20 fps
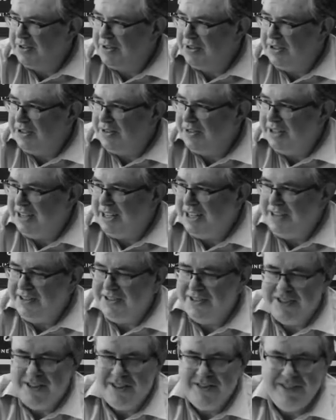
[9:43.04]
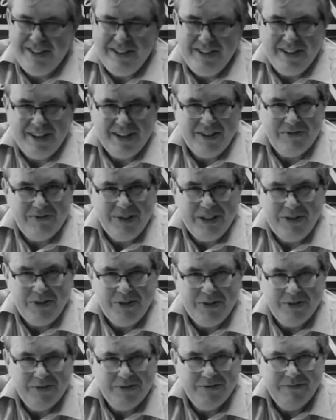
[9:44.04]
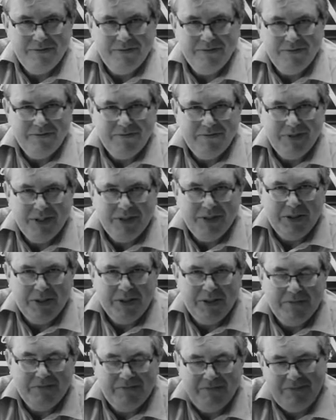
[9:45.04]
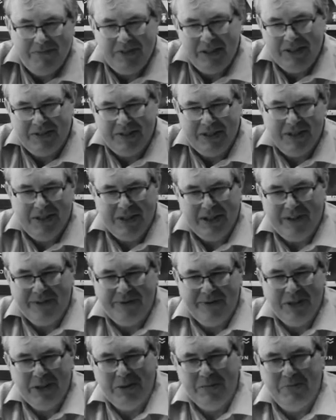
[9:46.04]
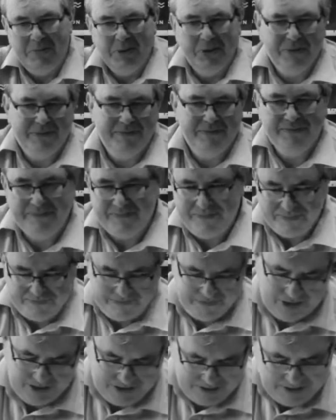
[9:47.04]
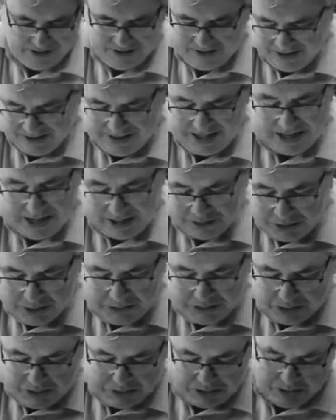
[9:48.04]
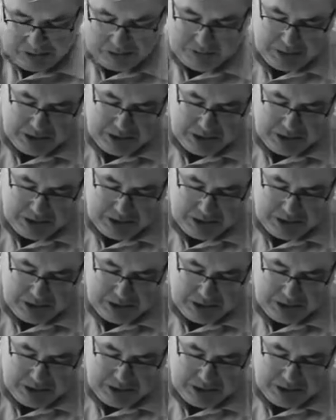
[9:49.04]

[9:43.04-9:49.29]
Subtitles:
the characters aren't really that original in that film, but again, that's something that